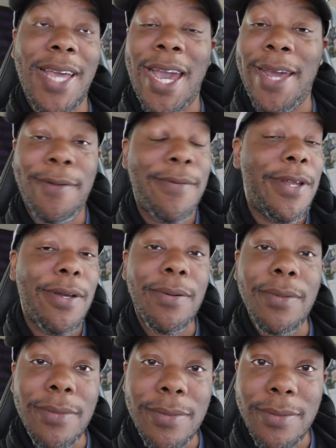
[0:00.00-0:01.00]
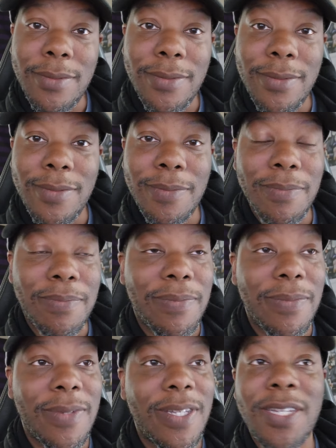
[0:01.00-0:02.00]
I don't know.
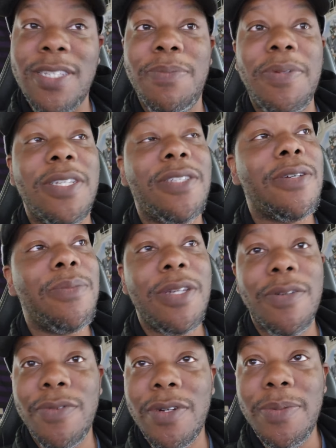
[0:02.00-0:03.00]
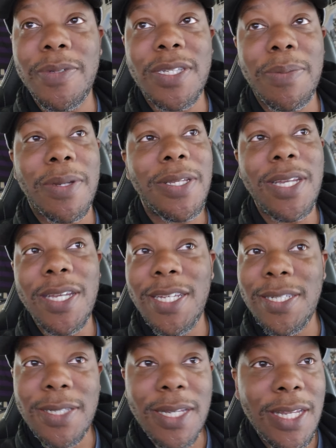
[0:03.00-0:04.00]
It's been so many rumors talking about, yeah,
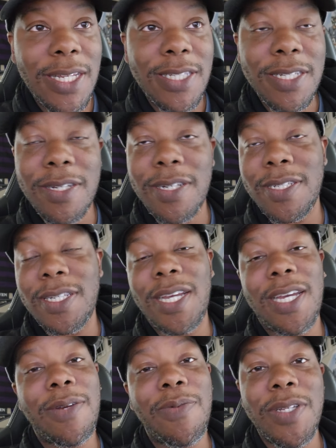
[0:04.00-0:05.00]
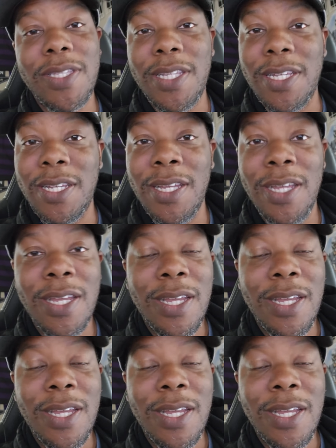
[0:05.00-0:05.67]
he said he's going to sign with the